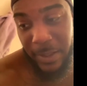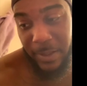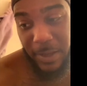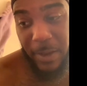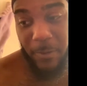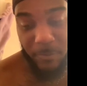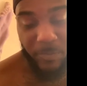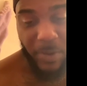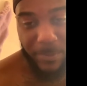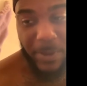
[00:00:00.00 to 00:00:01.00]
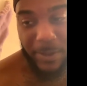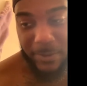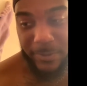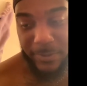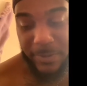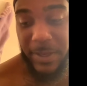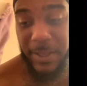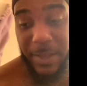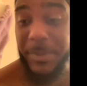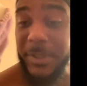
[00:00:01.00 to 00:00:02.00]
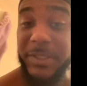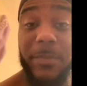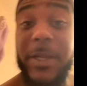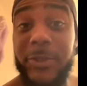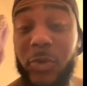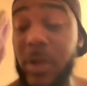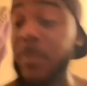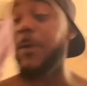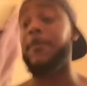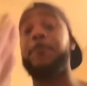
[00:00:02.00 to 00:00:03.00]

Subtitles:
They gonna pop out on you. They come to see about your grandma.